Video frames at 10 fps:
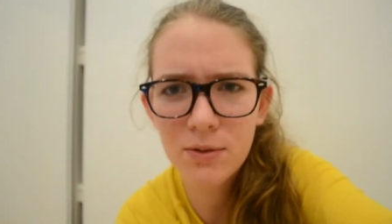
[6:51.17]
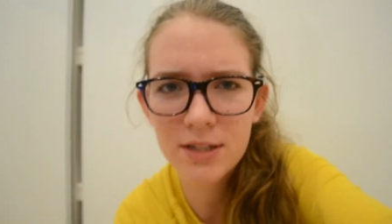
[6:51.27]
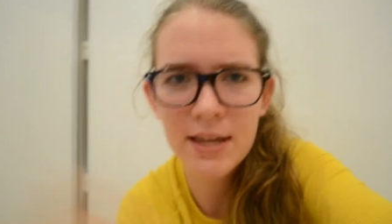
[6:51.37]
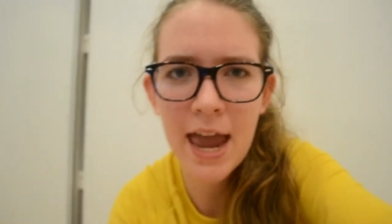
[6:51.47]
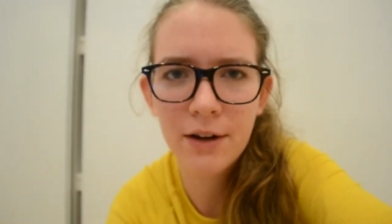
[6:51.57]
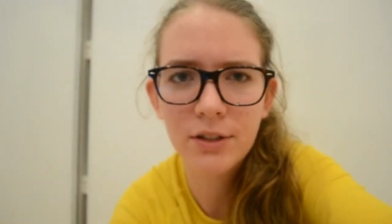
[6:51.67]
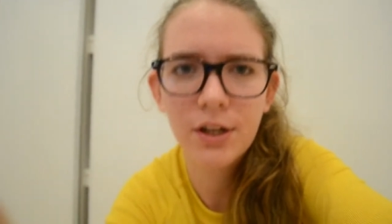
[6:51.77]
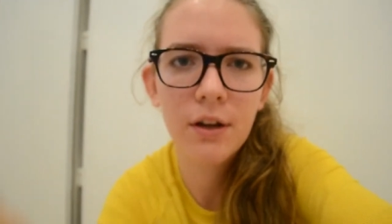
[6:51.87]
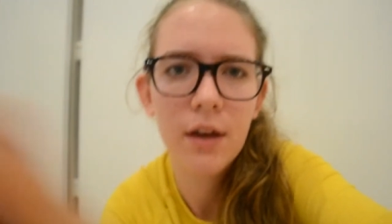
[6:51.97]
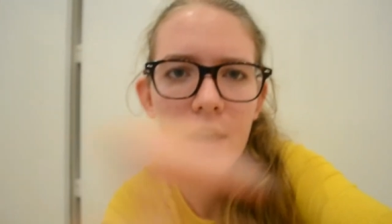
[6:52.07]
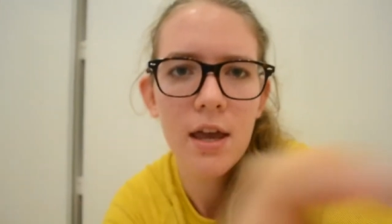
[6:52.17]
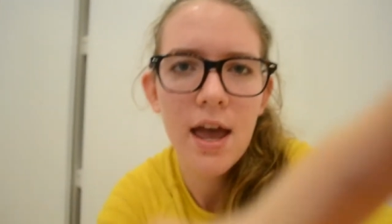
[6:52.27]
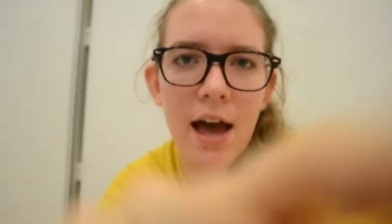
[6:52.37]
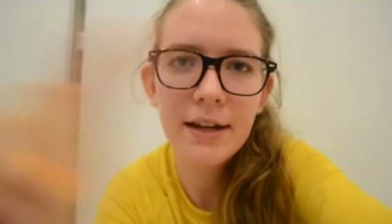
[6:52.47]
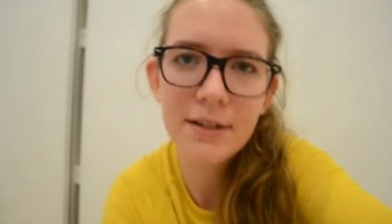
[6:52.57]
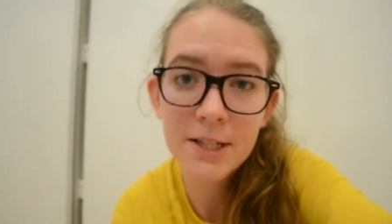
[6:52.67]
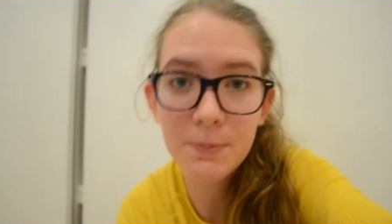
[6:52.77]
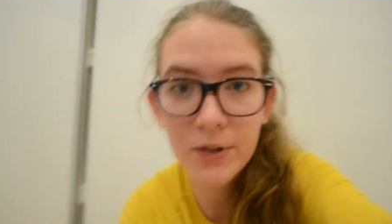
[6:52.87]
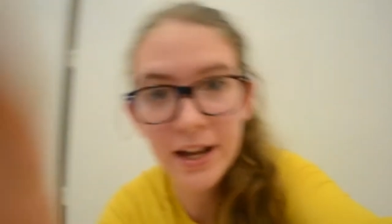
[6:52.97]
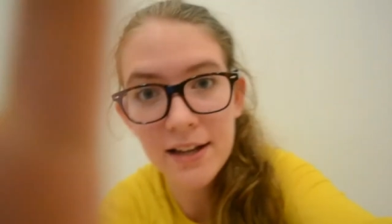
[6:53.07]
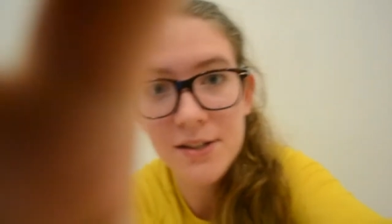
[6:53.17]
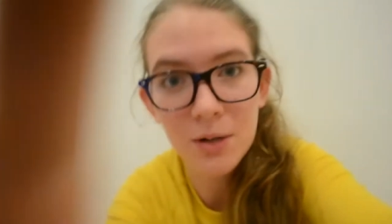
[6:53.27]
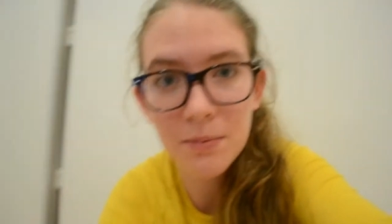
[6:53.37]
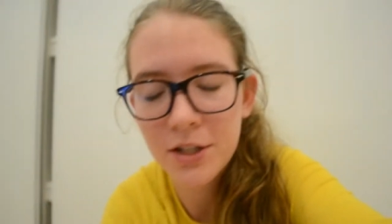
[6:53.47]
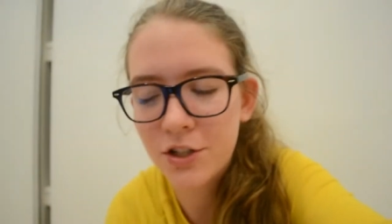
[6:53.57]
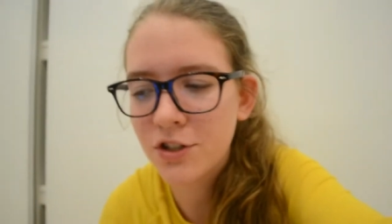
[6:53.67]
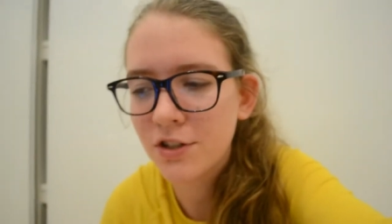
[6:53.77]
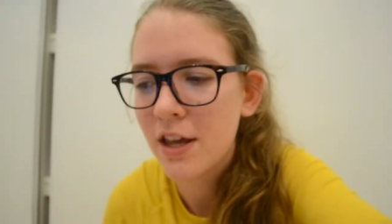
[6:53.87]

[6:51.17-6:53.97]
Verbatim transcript: or it's on our inter-sport house competition.